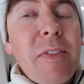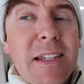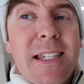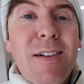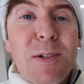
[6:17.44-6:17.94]

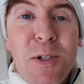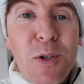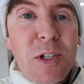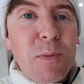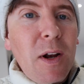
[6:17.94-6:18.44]
that Sarah's been
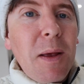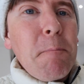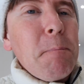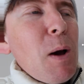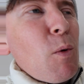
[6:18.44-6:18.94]
doing this morning.
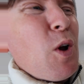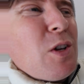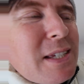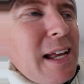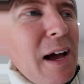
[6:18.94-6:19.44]
But we're
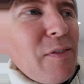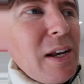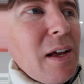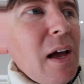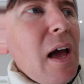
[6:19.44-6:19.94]
all
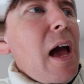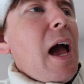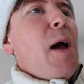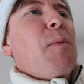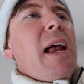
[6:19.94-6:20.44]
starving,
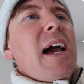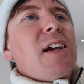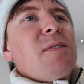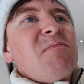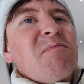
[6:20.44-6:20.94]
and we're
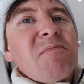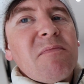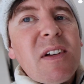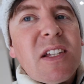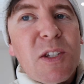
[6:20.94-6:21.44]
like,
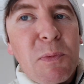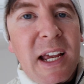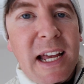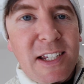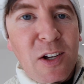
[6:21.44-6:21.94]

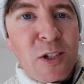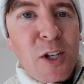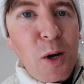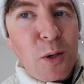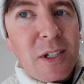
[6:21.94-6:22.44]
spaghetti on
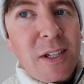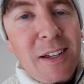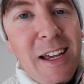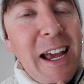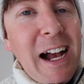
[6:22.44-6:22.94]
toast.
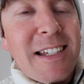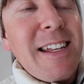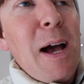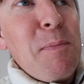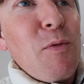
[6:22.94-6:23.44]
It has
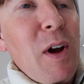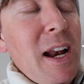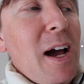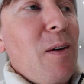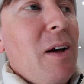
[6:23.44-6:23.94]
to happen
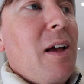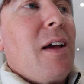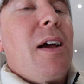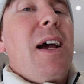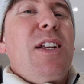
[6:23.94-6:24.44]
right now.
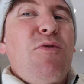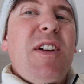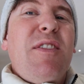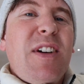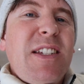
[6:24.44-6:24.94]
And you
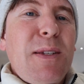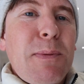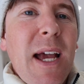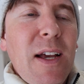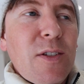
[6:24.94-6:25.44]
really fancy
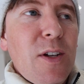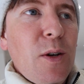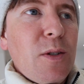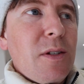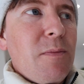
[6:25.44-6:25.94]
spaghetti on
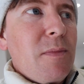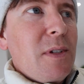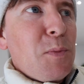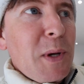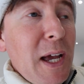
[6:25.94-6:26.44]
toast?
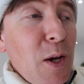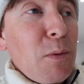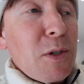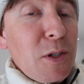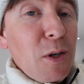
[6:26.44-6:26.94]
Spaghetti
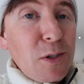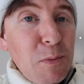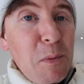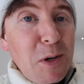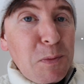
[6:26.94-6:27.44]
hoops on toast,
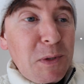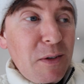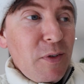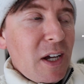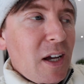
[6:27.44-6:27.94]
to be more
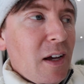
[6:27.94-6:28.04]
specific.